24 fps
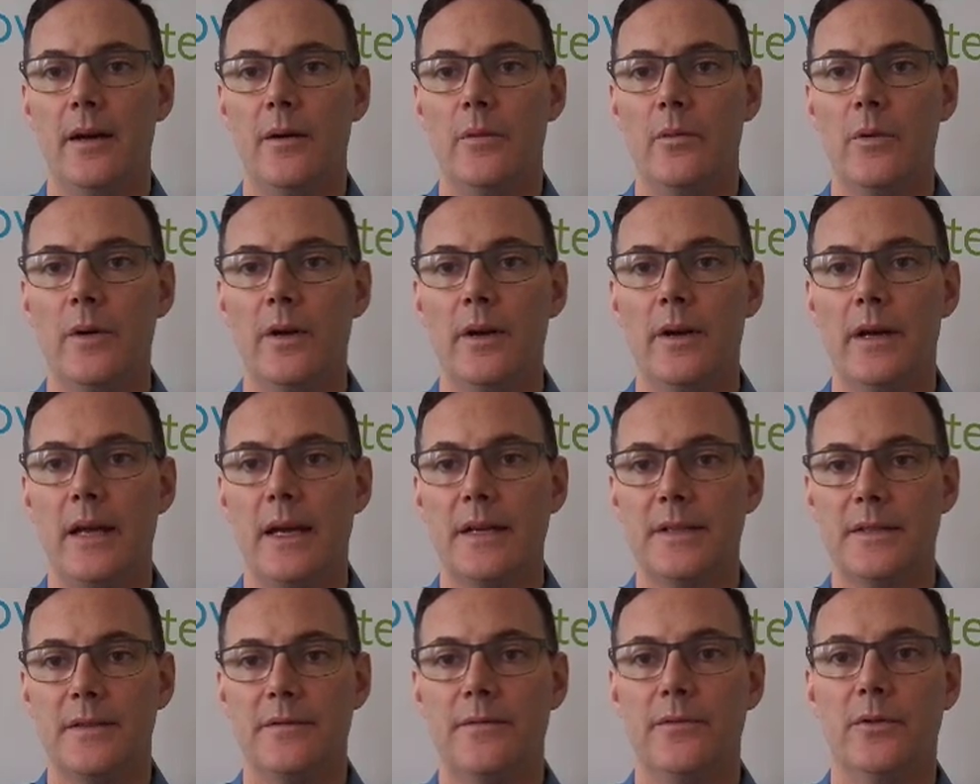where it
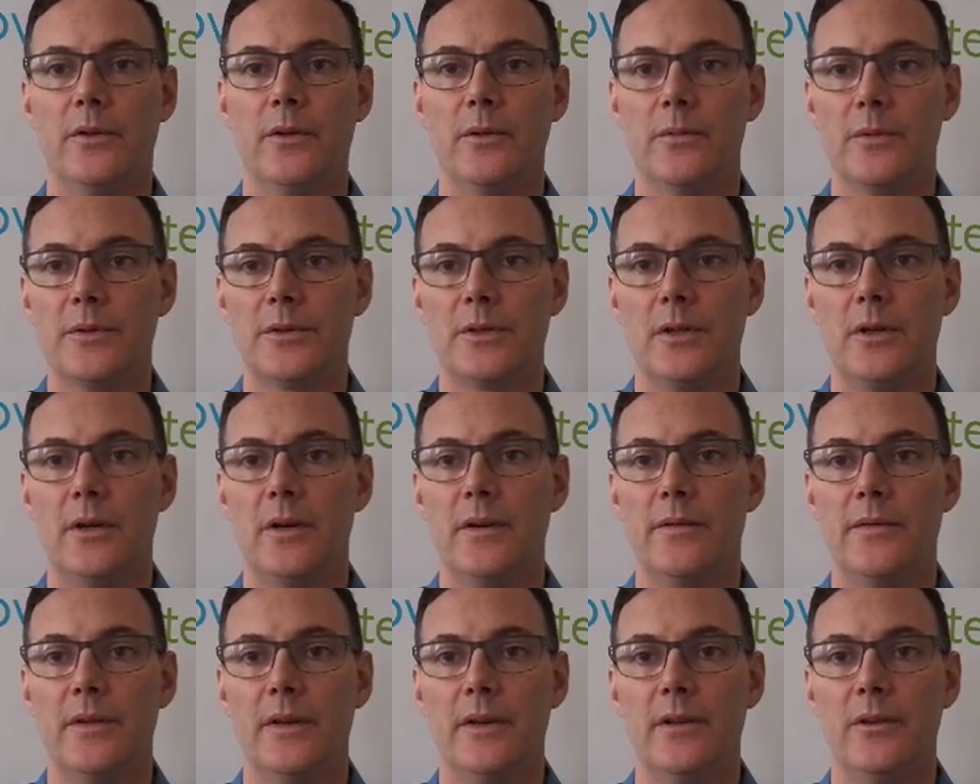hasn't fully
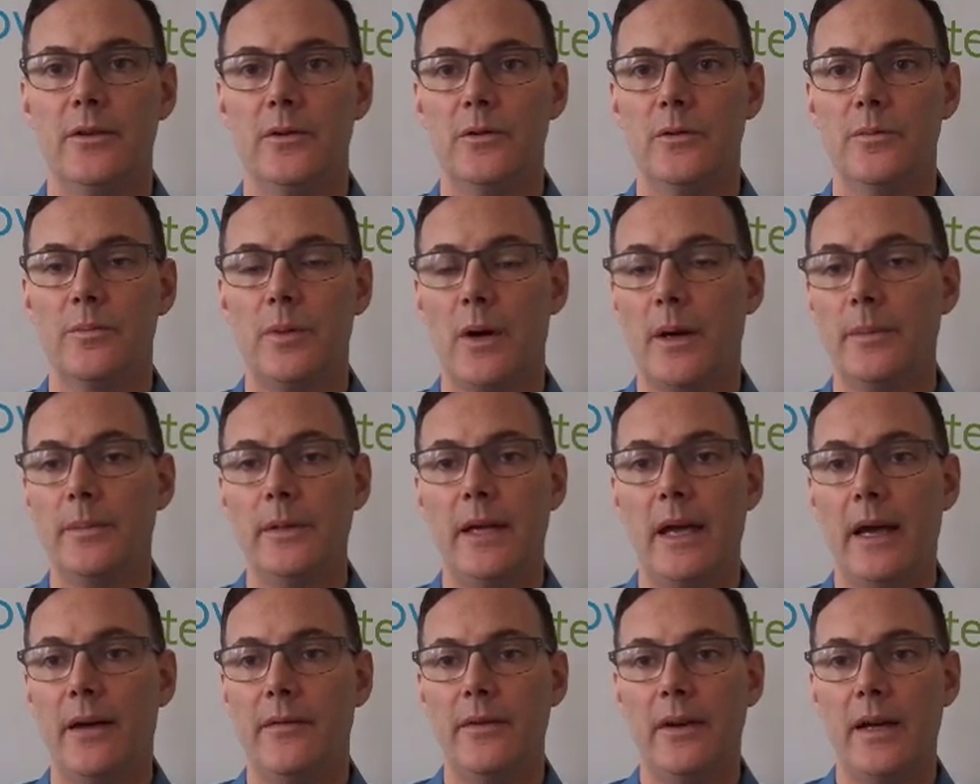resolved, that you
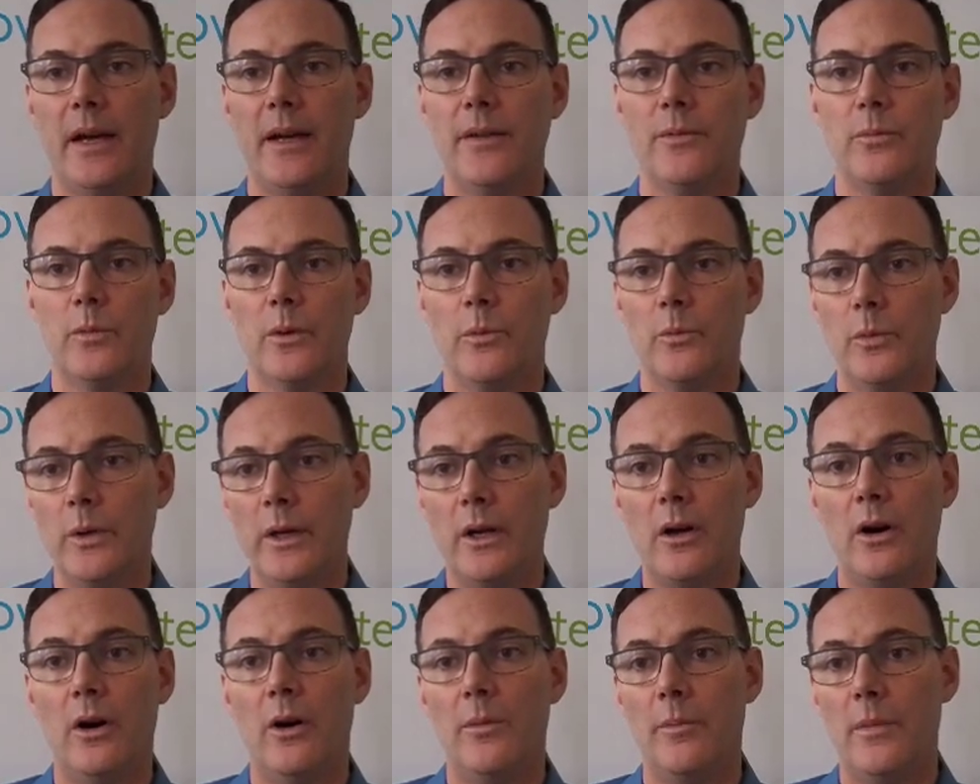probably haven't had what we
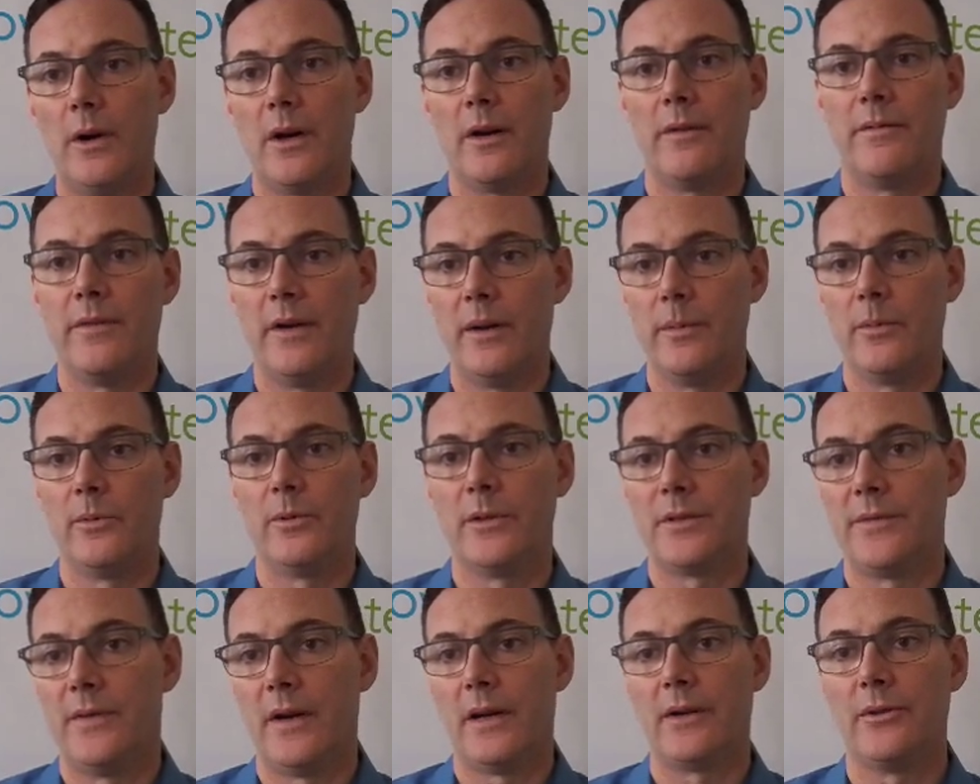call modifiable
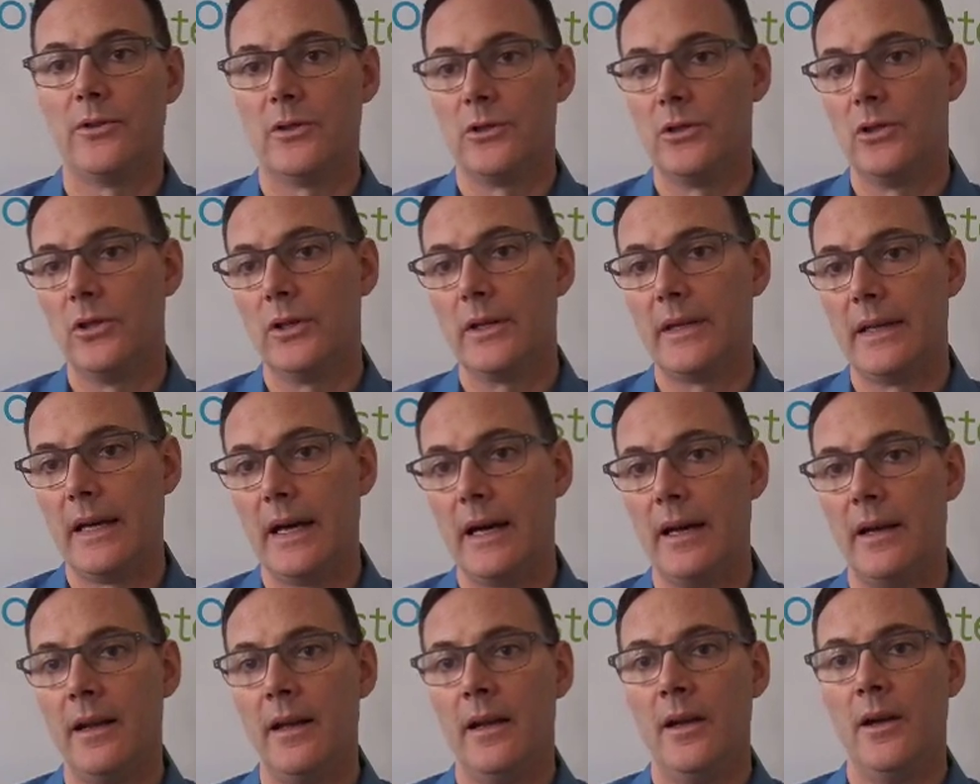risk factors looked
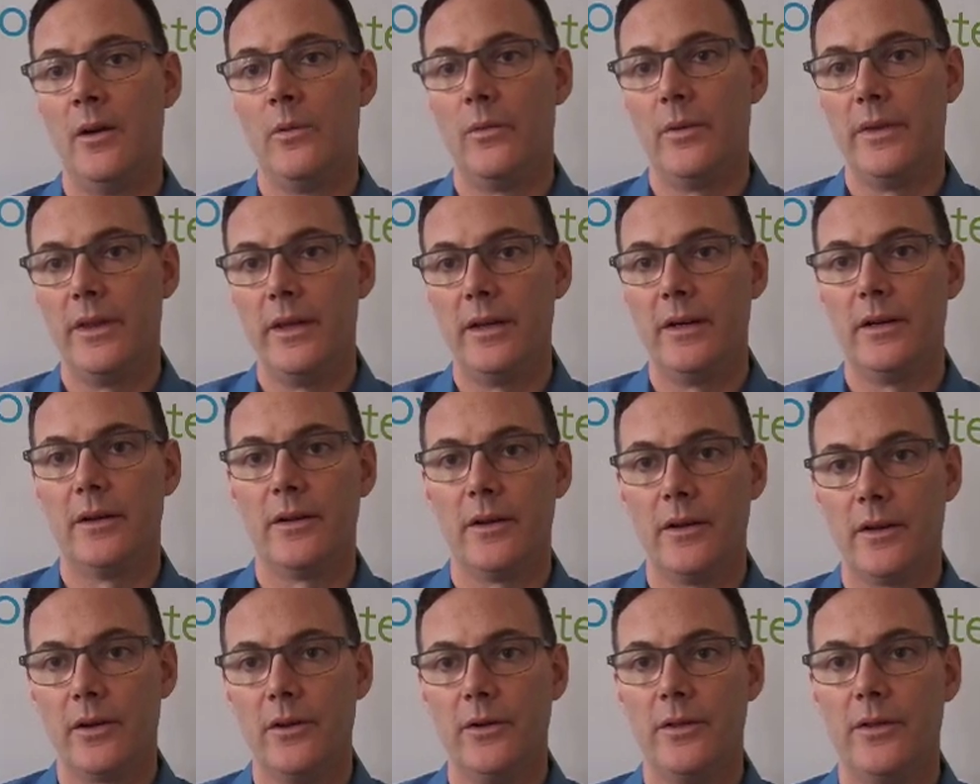at within
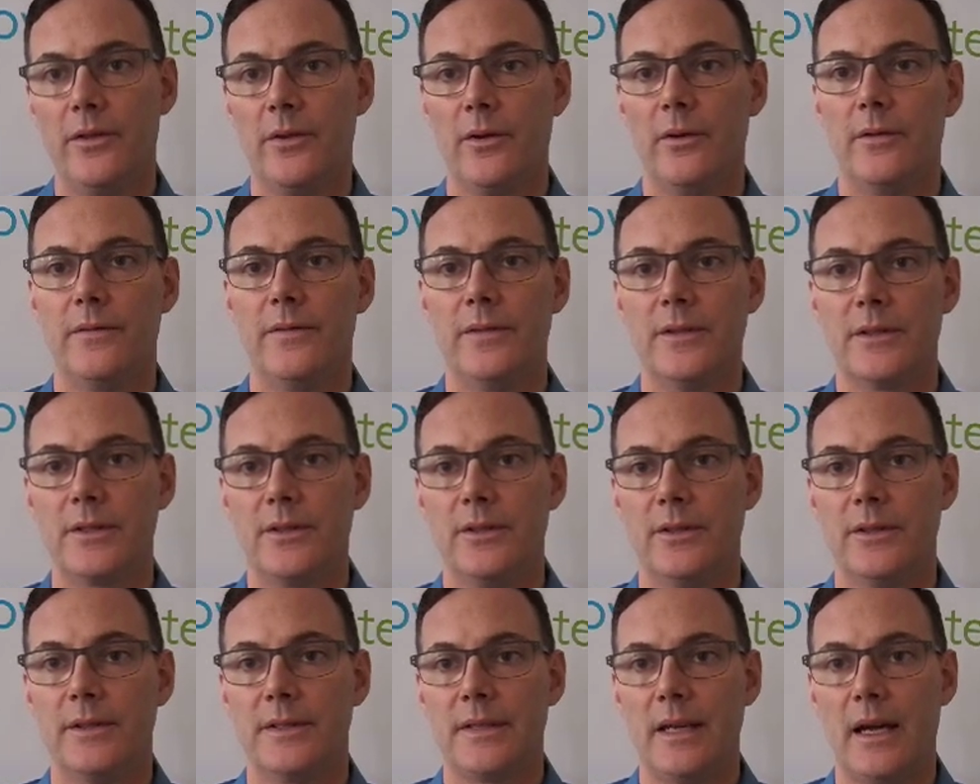a good thorough
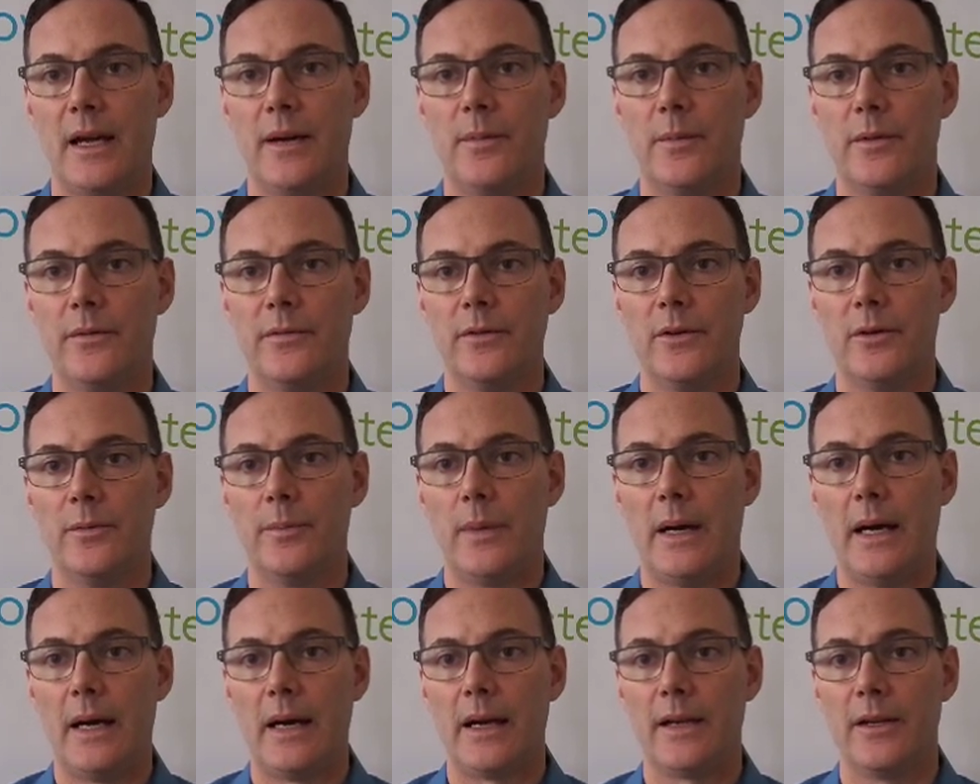physical exam of your
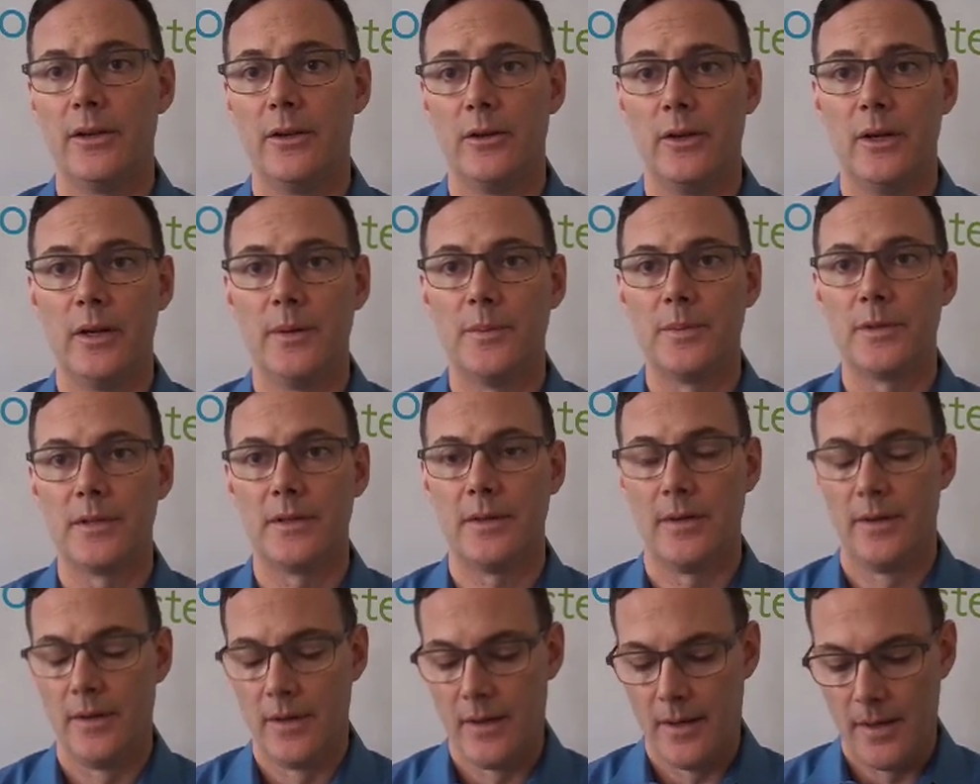back and your hips.